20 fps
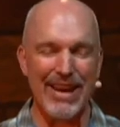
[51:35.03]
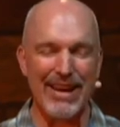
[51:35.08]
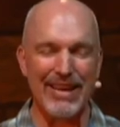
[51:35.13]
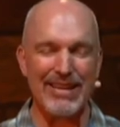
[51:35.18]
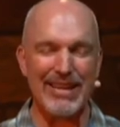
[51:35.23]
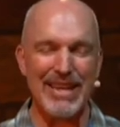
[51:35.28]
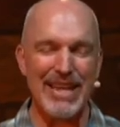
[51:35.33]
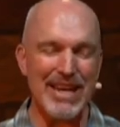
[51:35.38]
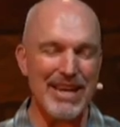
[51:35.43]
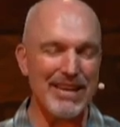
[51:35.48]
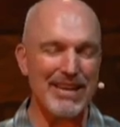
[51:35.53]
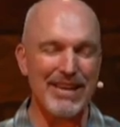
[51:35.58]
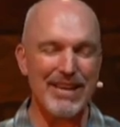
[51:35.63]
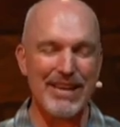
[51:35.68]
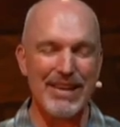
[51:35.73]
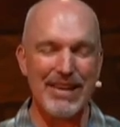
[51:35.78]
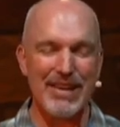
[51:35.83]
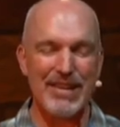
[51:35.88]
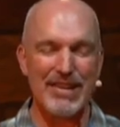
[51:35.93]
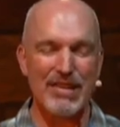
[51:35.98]
a neat
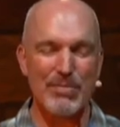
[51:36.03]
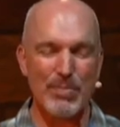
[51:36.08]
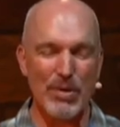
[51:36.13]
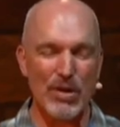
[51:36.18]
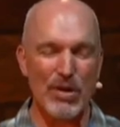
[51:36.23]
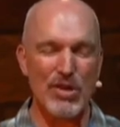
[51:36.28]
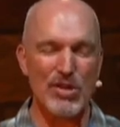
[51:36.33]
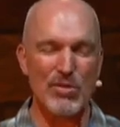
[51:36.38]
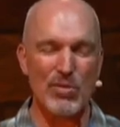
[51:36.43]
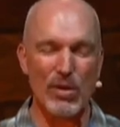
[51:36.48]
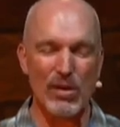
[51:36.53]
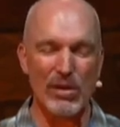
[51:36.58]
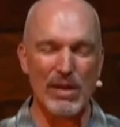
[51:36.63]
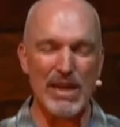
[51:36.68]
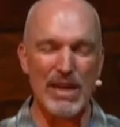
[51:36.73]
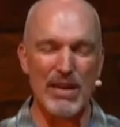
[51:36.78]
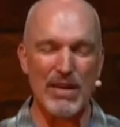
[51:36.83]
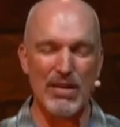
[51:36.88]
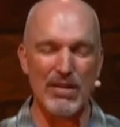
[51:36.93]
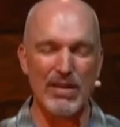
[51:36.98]
spiritual
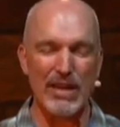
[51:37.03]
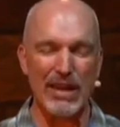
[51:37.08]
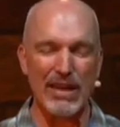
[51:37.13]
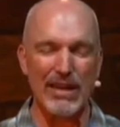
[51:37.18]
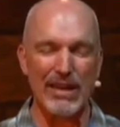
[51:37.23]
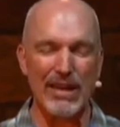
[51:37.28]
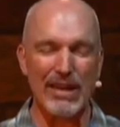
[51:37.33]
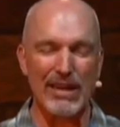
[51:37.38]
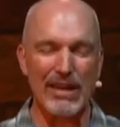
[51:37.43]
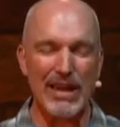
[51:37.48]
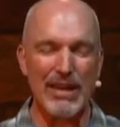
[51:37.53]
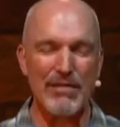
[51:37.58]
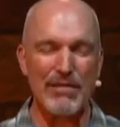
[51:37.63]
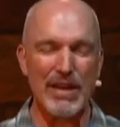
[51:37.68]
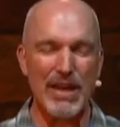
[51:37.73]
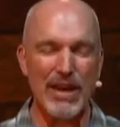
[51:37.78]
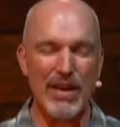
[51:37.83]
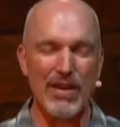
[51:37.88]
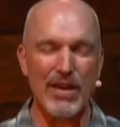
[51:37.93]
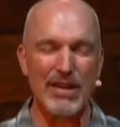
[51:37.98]
leader that lived here